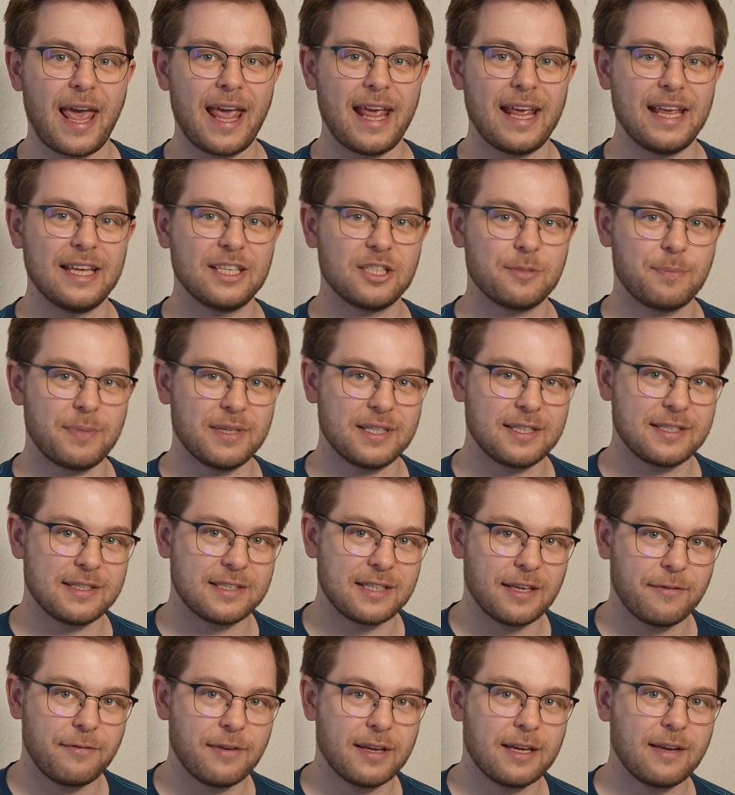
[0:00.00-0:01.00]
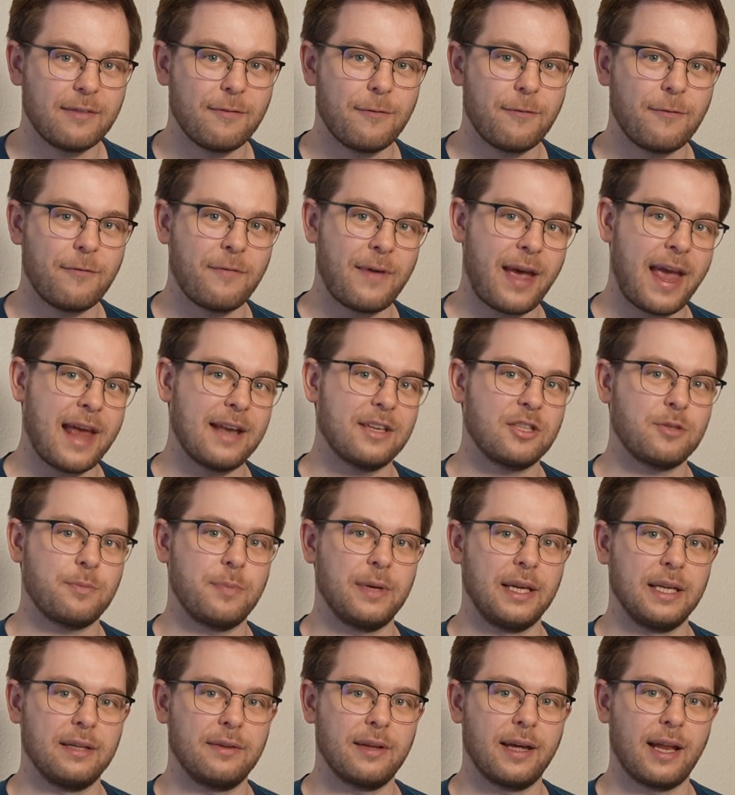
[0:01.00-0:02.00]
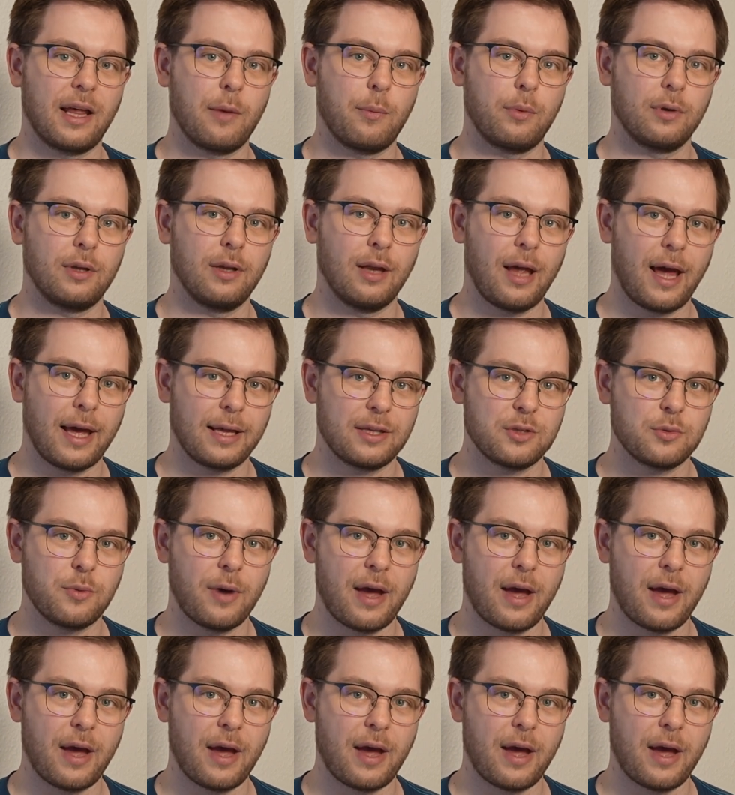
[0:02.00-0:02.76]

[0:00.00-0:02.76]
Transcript: a specific fan speed that I would like to